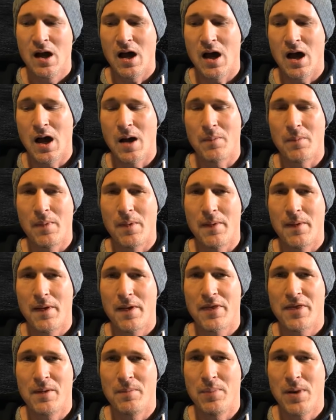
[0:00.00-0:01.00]
Um,
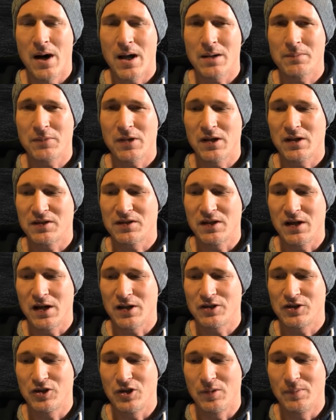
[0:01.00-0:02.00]
the bot I'm going to
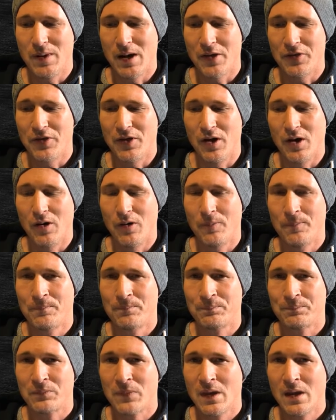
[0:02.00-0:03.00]
talk to you about, though,
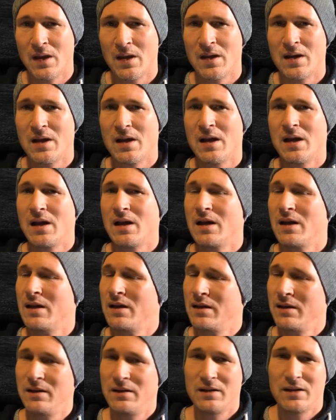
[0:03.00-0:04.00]

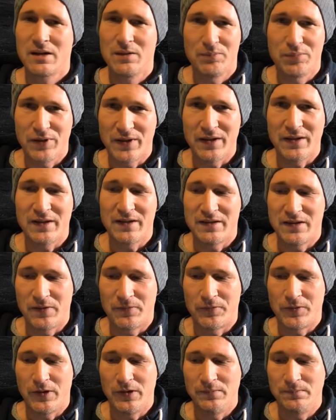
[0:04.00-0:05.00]
completely
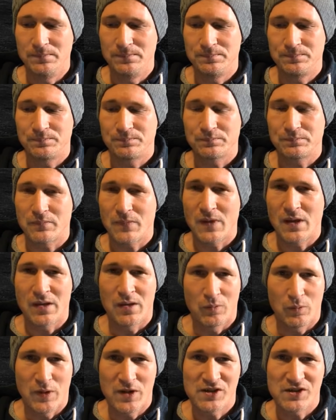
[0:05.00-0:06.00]
different
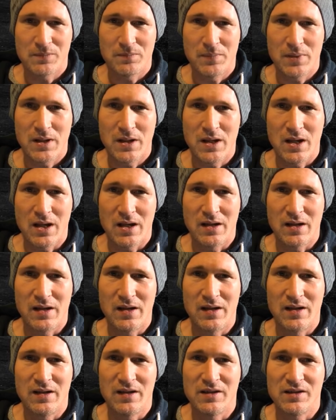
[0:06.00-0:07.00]
the reason being
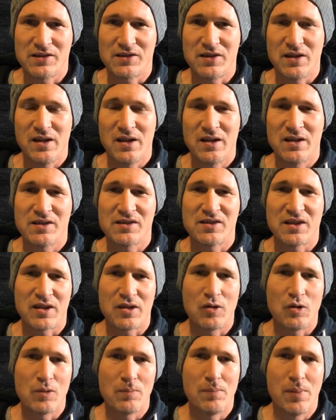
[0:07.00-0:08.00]
is it is a
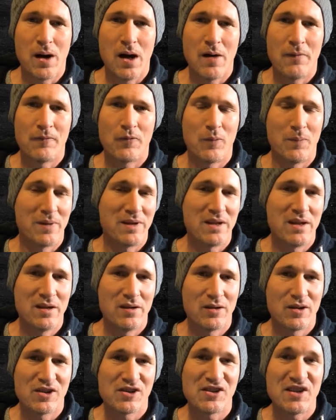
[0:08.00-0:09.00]
good bot for
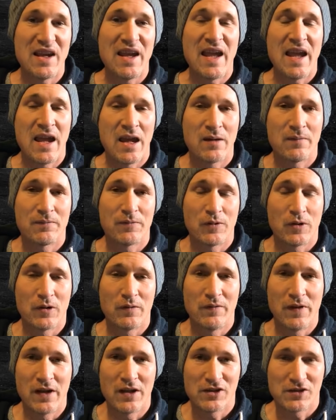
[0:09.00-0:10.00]
beginners and for
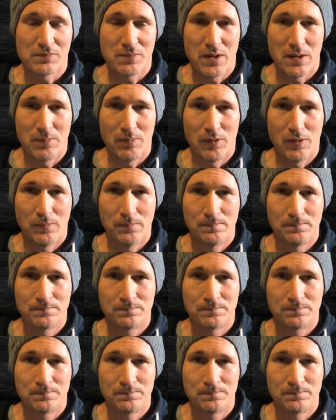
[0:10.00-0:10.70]
advanced people.